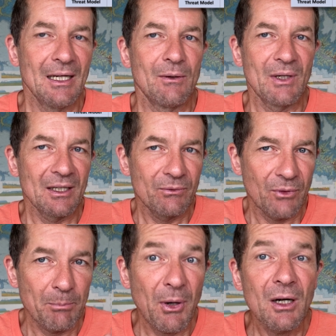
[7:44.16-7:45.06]
It,
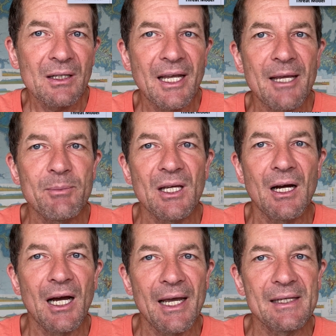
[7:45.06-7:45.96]
for partner
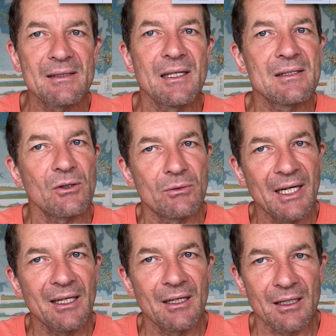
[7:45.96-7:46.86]
APIs, it's
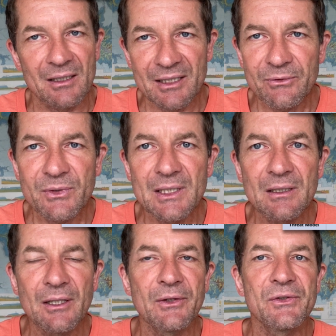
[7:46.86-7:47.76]
already a little
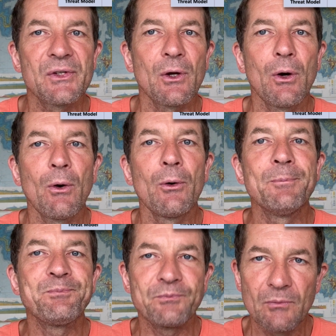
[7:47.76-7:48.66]
different.
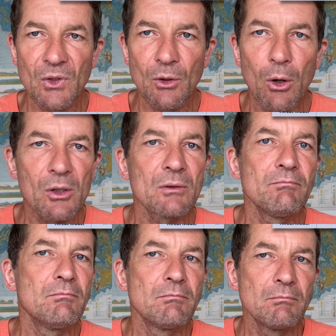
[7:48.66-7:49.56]
So you all
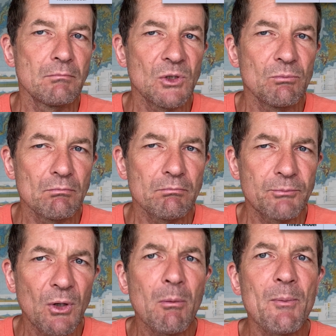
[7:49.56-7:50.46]
you
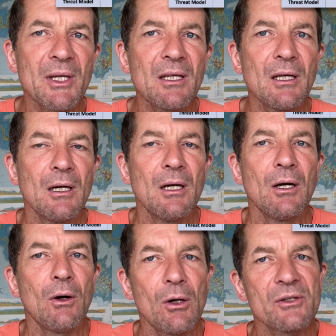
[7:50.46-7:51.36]
probably
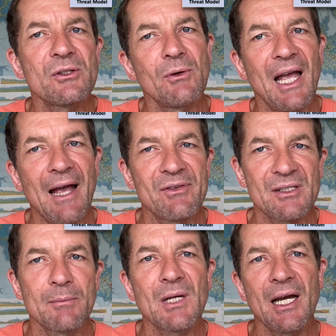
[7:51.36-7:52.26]
also have
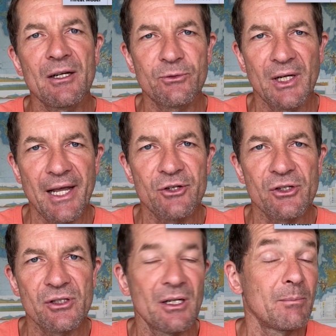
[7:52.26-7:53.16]
some kind of
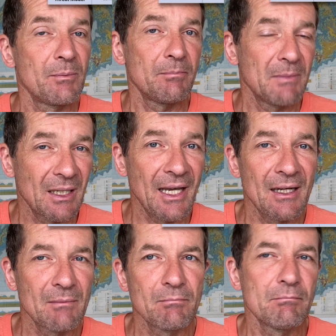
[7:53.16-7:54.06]
relationship,
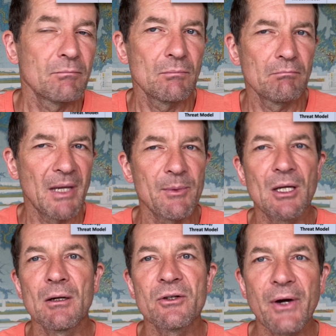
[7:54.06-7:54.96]
again, maybe
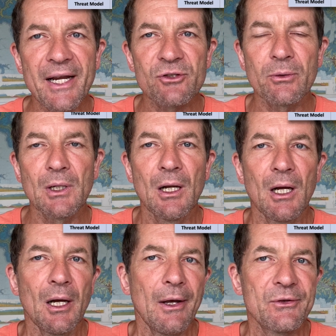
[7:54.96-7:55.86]
contractual.
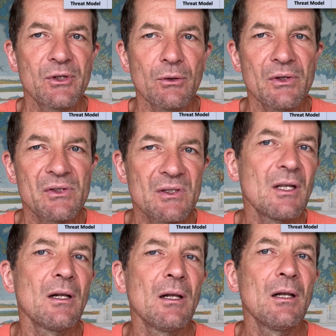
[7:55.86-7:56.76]
So you
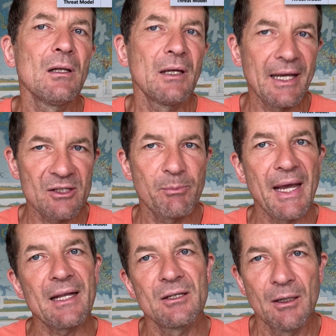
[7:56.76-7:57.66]
still
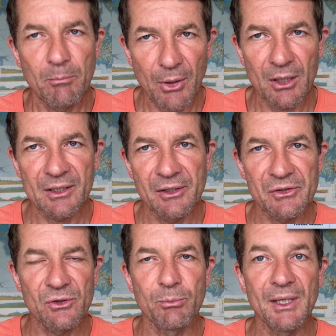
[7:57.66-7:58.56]
expect
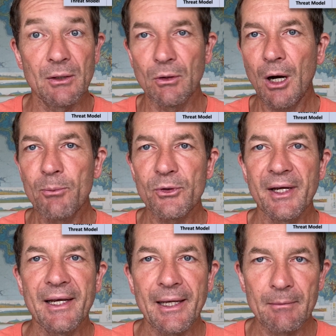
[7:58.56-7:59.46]
partners to be
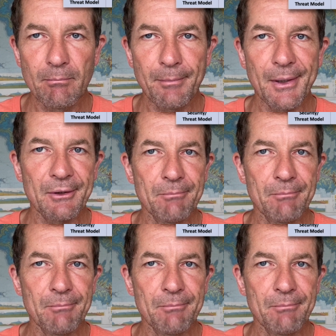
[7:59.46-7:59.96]
cooperating, but